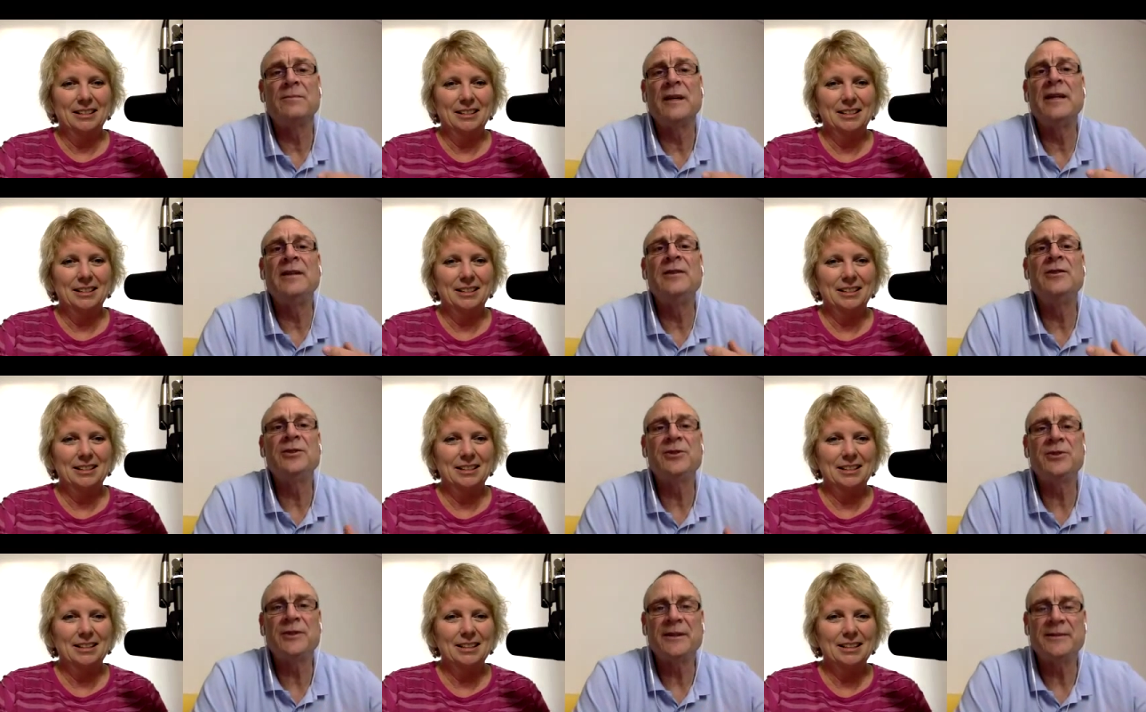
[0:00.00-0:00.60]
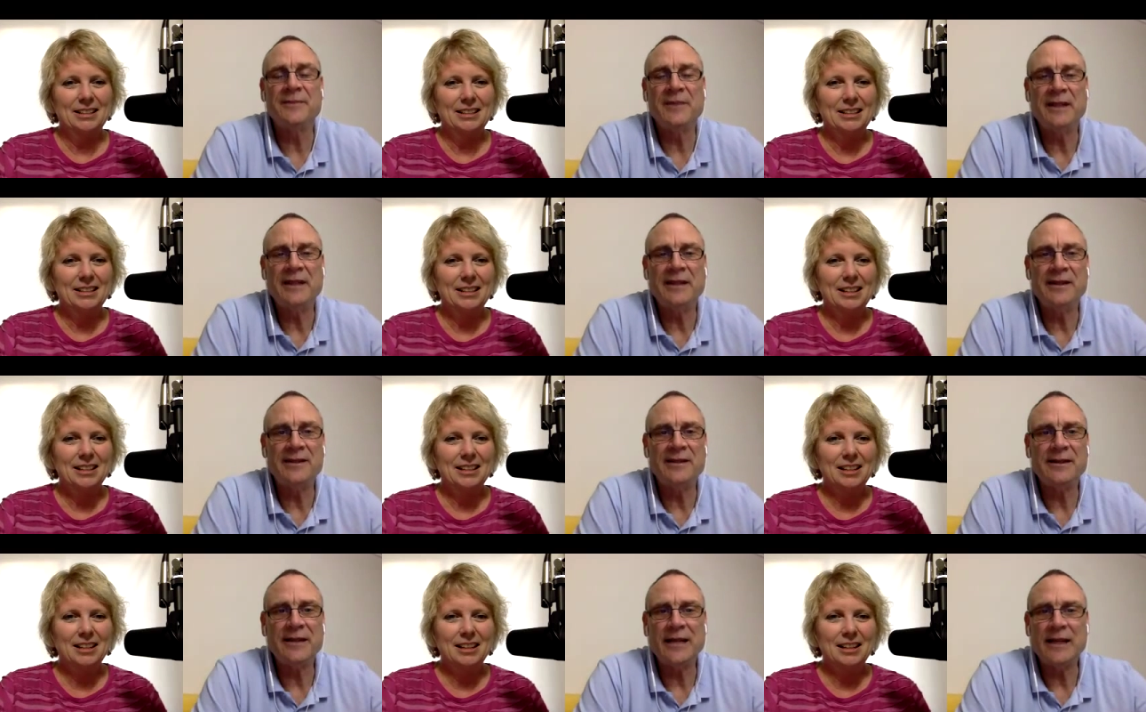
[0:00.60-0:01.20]
Speaker 1: industry
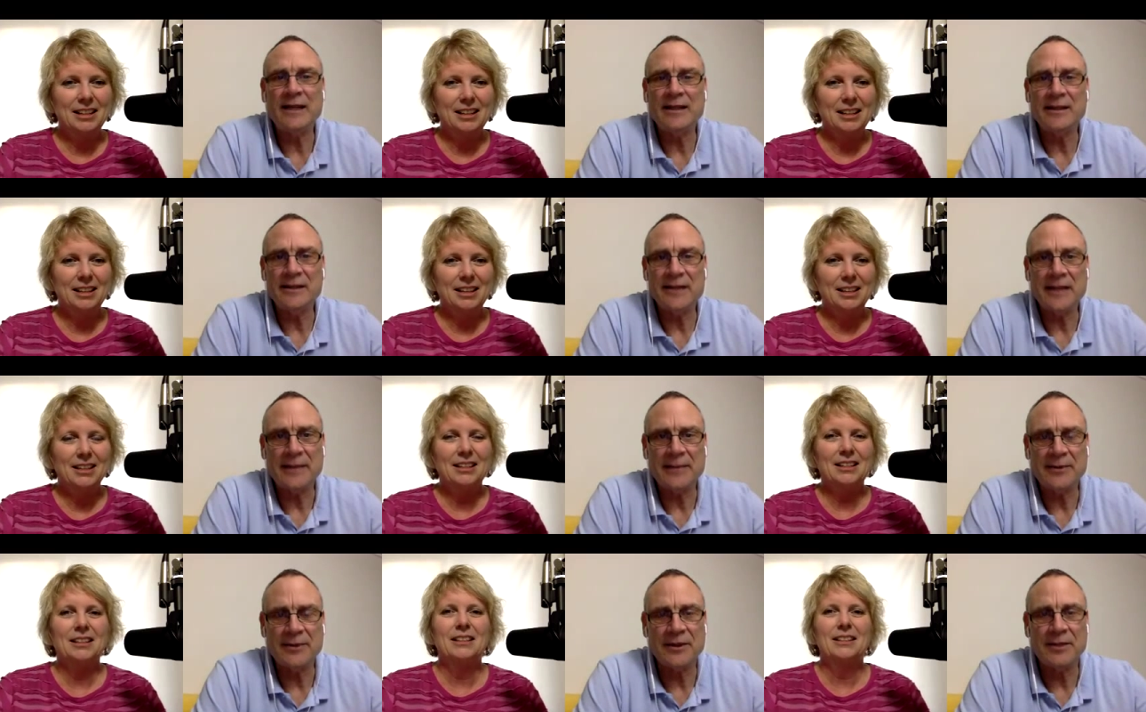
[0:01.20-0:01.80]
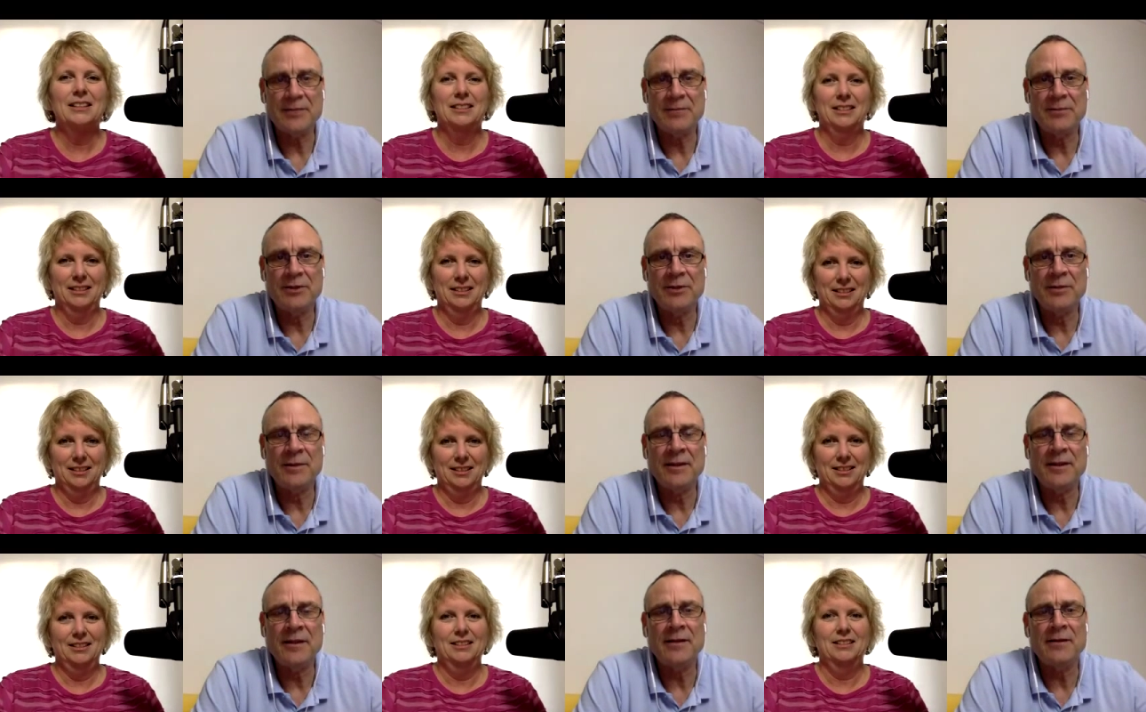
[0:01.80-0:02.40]
is just absolutely
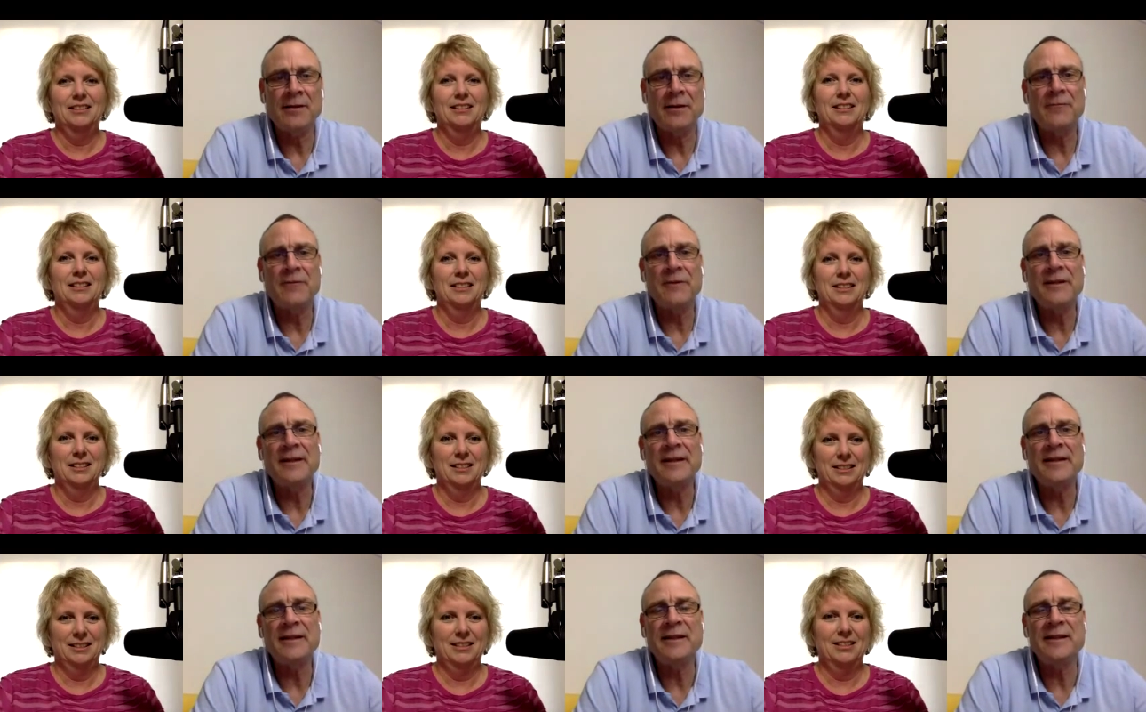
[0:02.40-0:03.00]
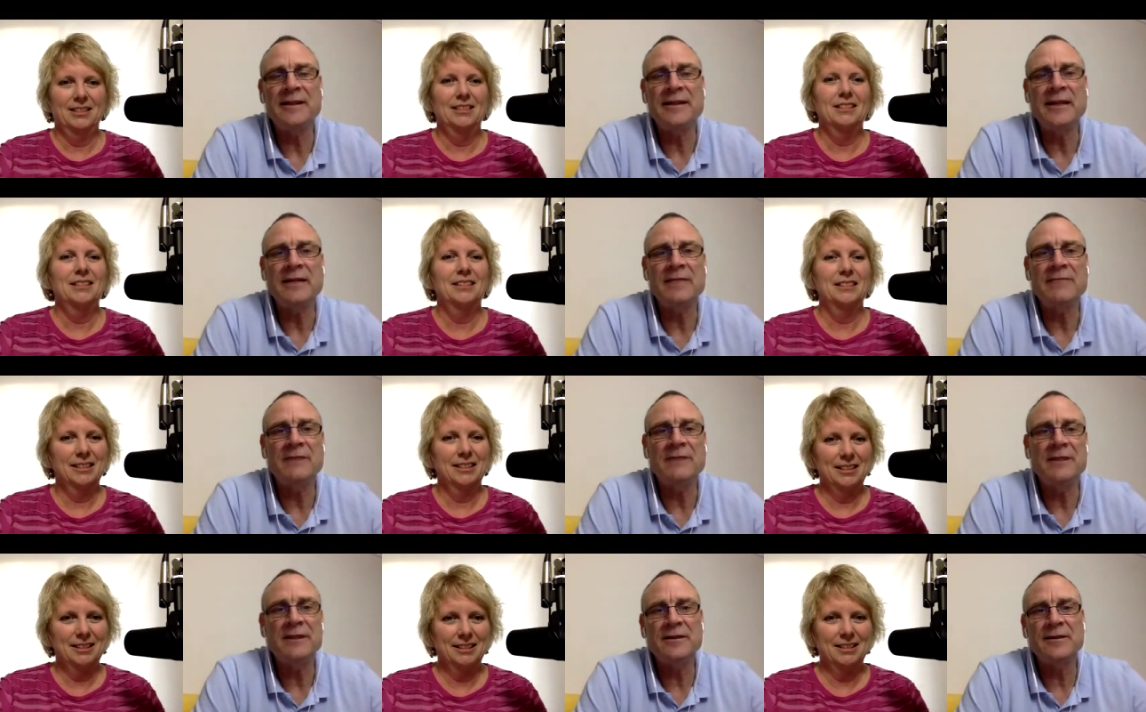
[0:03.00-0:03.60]
booming. And I forget the exact
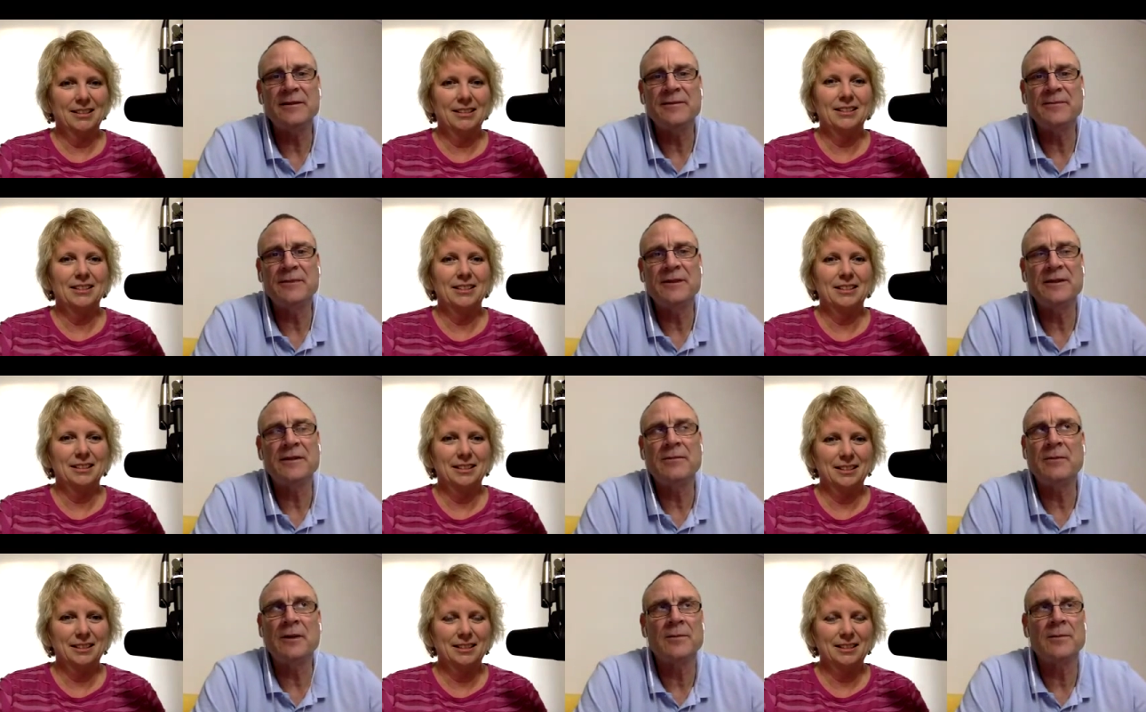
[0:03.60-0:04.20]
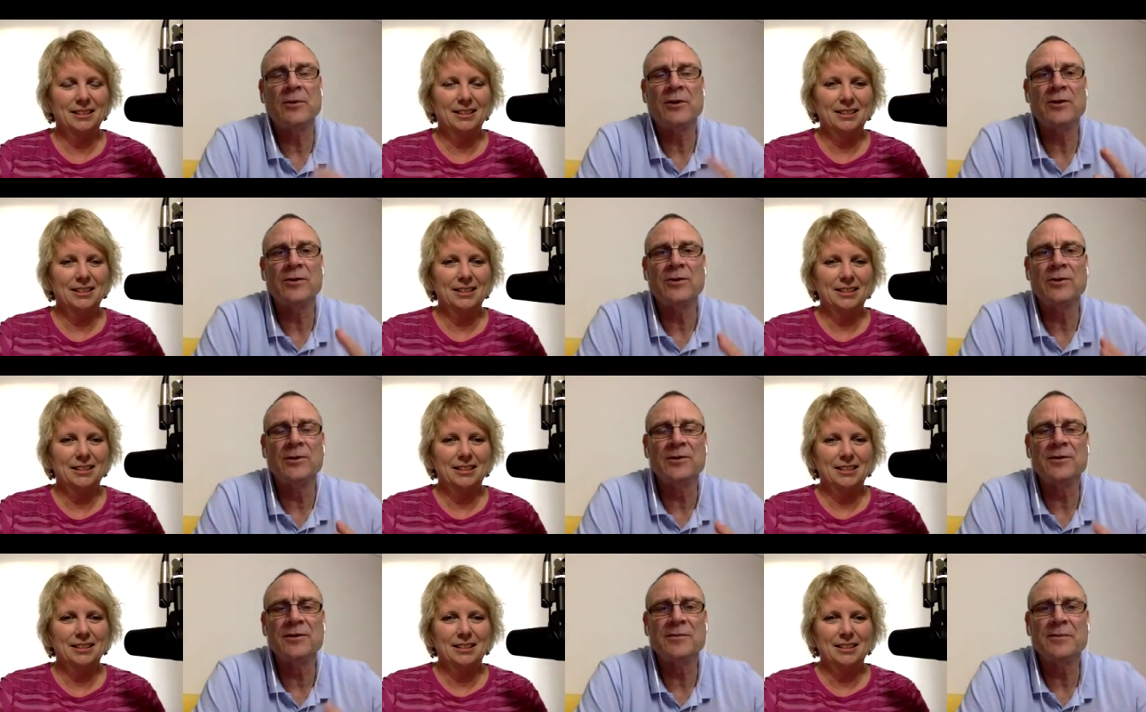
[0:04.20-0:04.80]
figures, it's in one of my
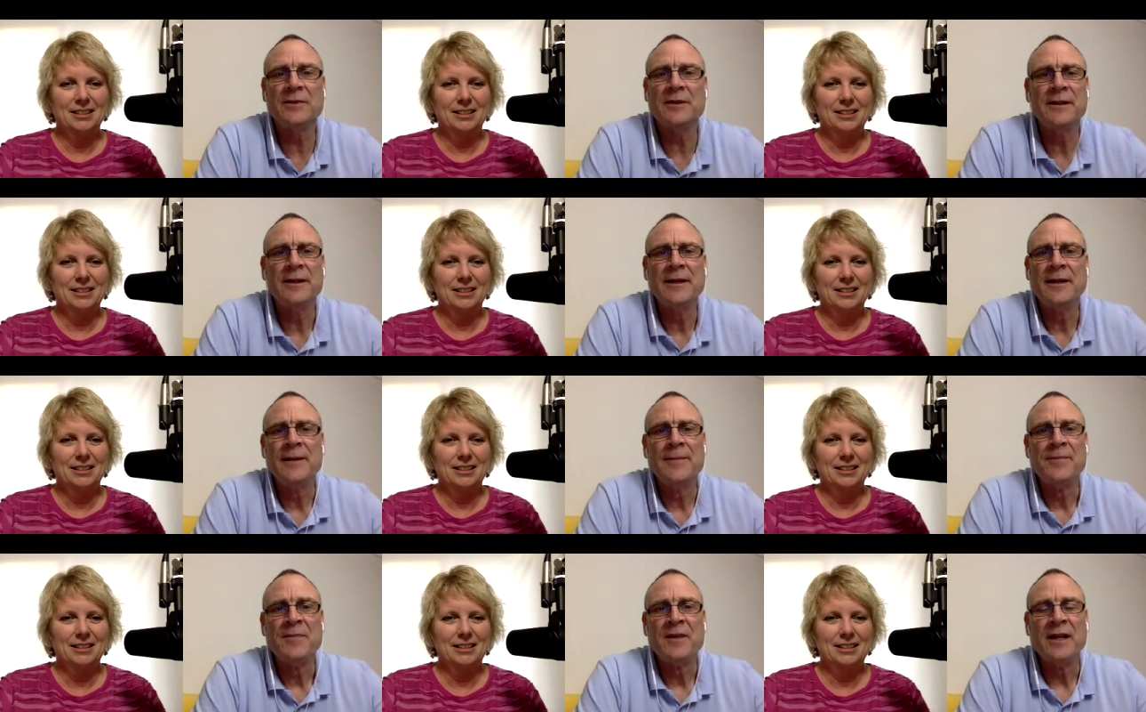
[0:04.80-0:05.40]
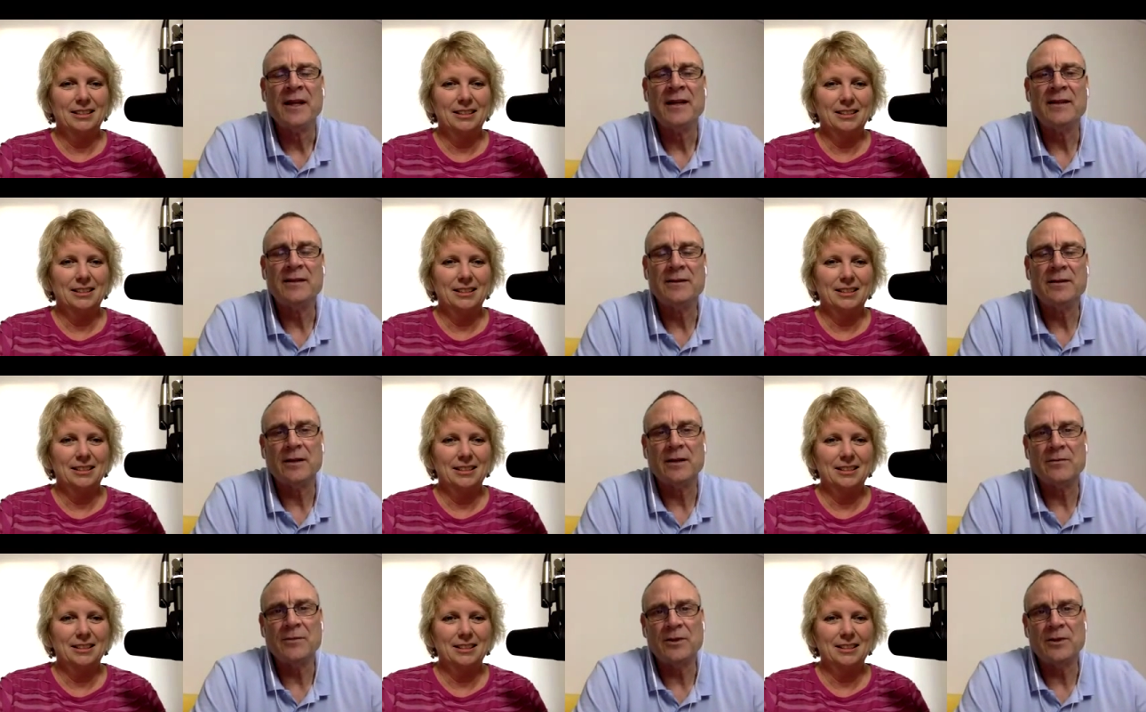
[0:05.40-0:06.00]
courses, but it's like we're